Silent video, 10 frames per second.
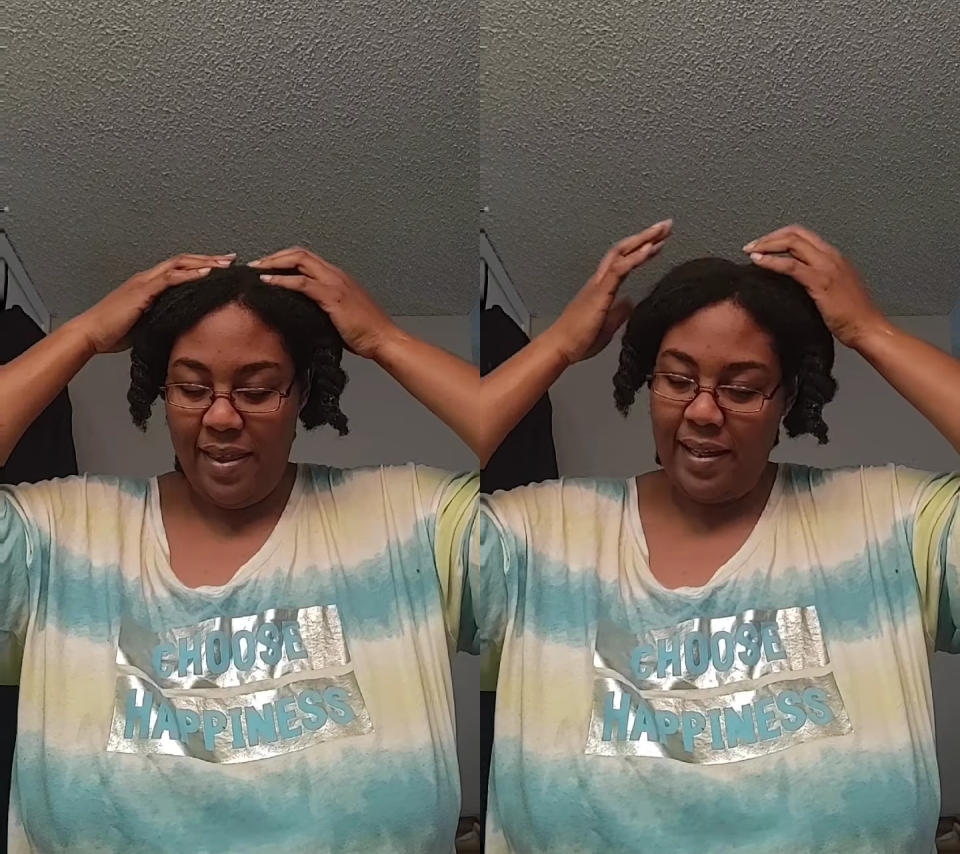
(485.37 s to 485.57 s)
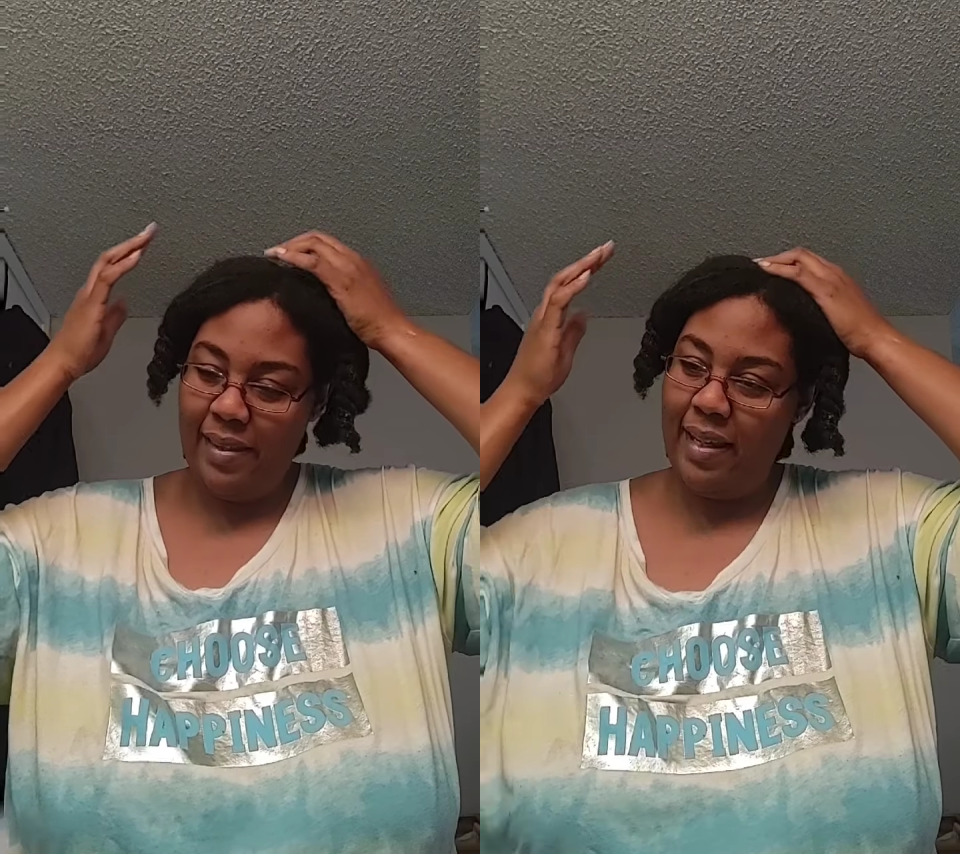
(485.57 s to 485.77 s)

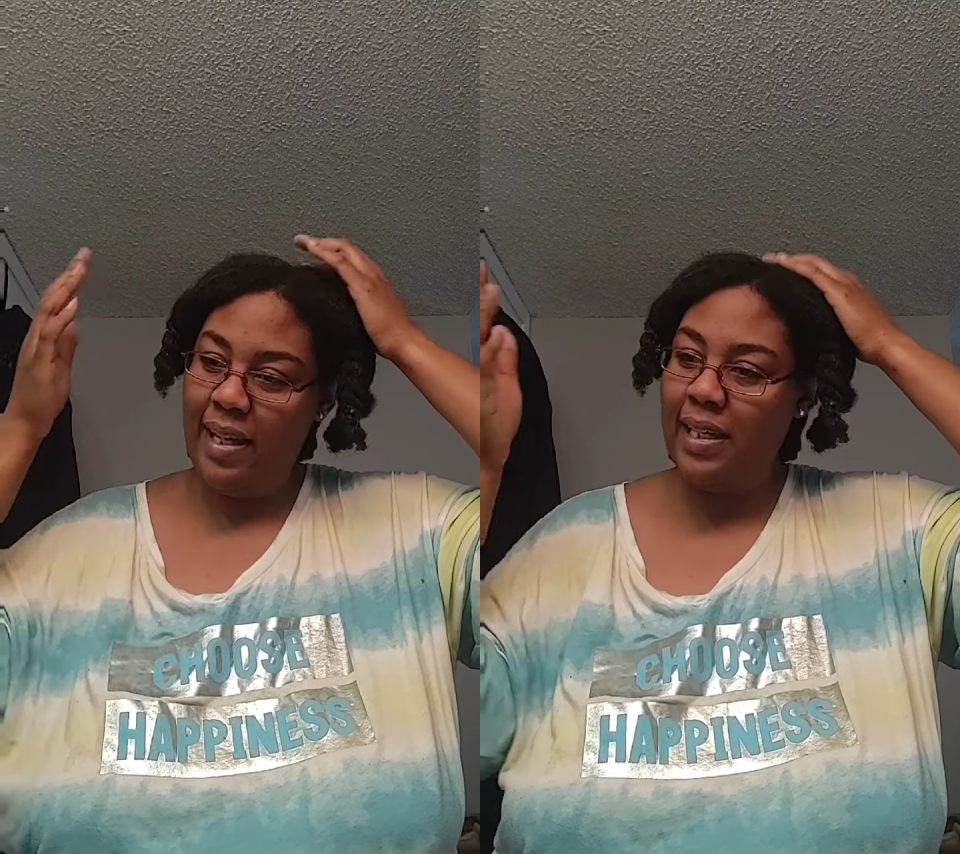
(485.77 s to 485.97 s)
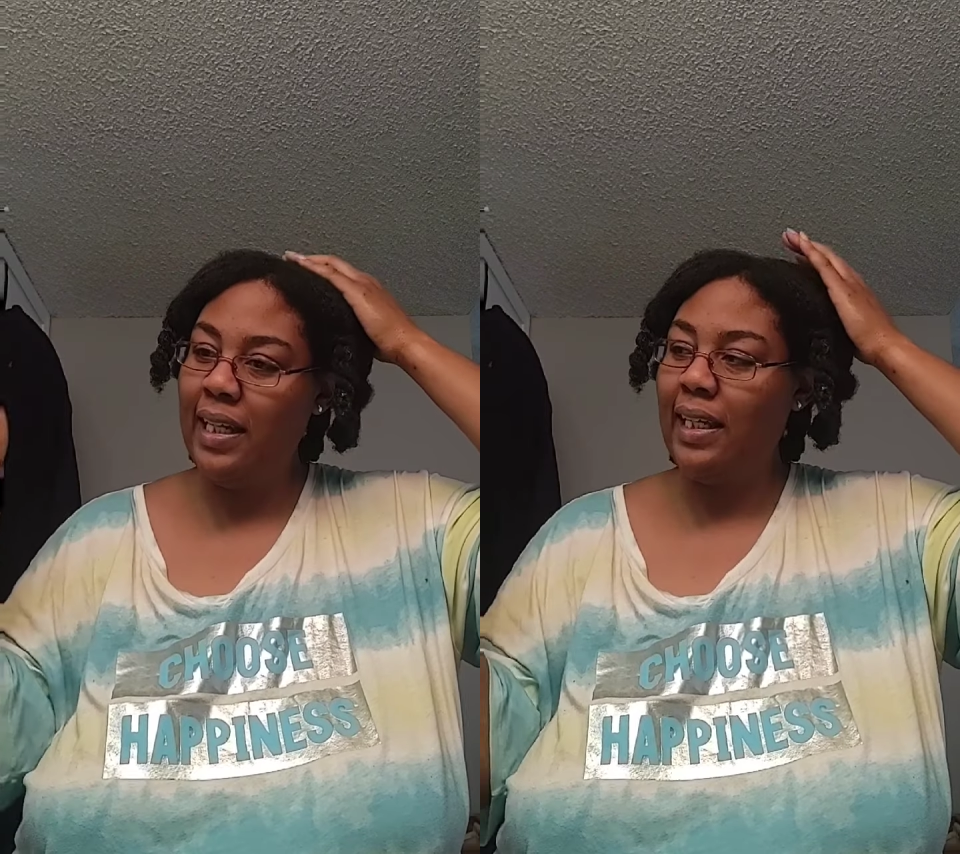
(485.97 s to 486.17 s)
think
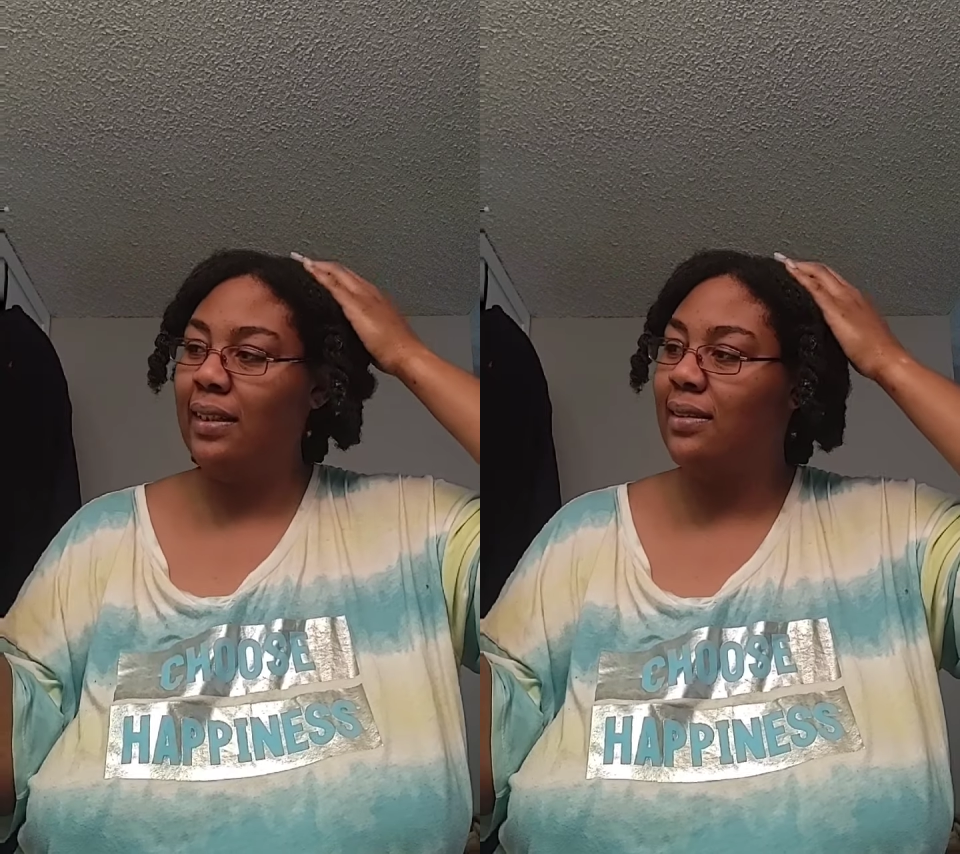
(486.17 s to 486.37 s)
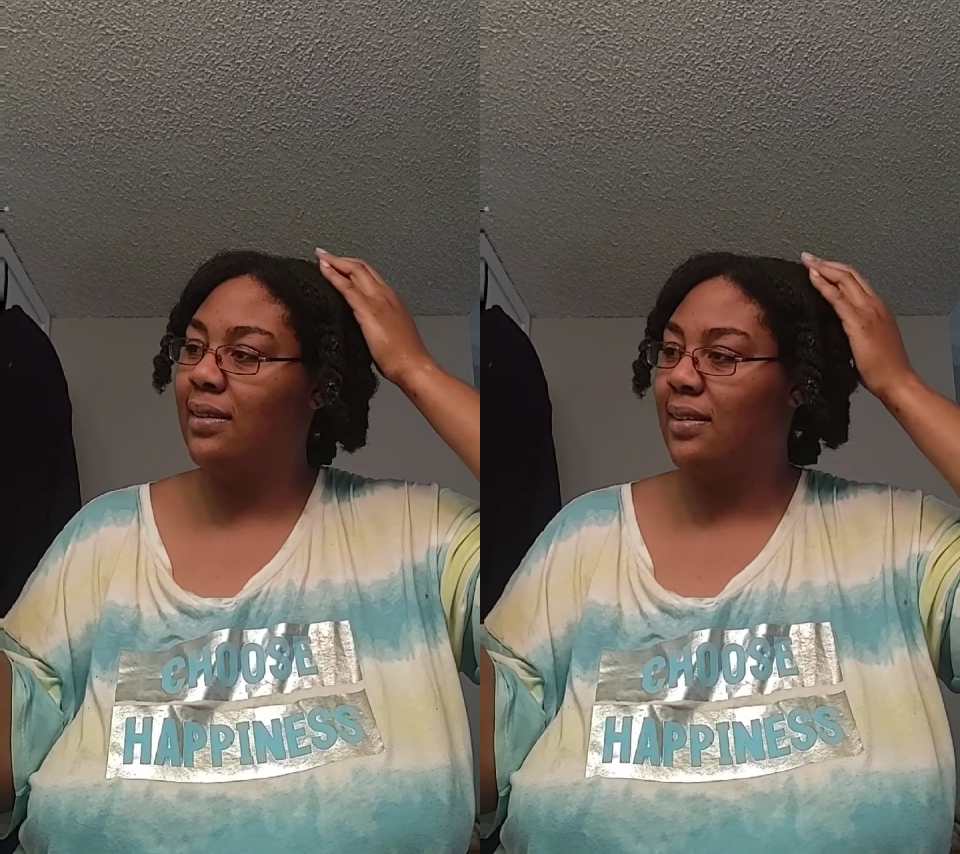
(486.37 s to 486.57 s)
the
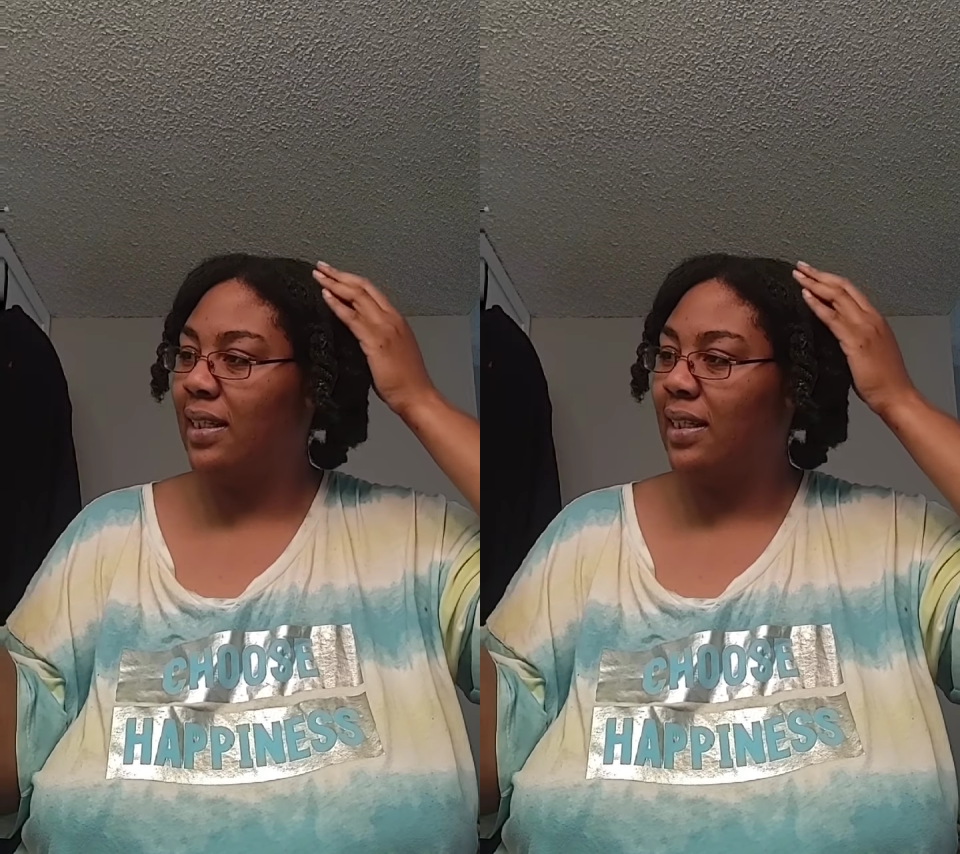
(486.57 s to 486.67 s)
honey